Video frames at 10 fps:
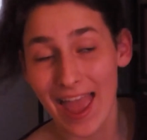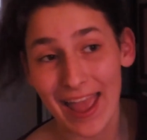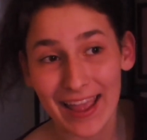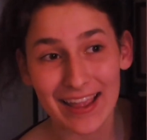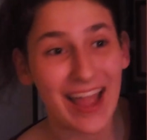
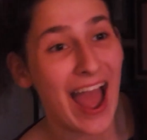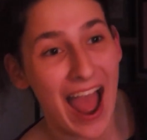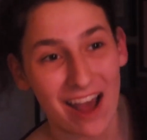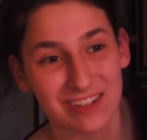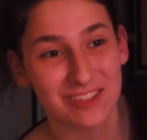Hey,
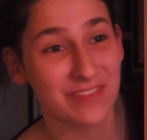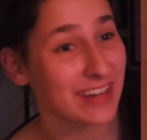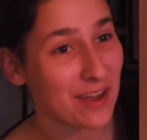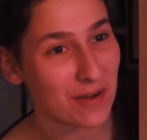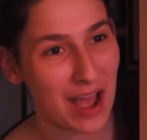how's the
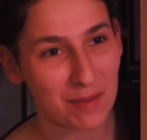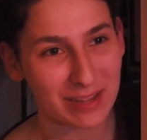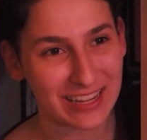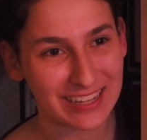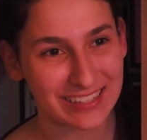video
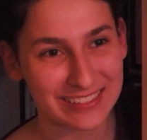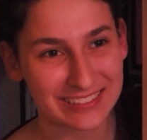coming?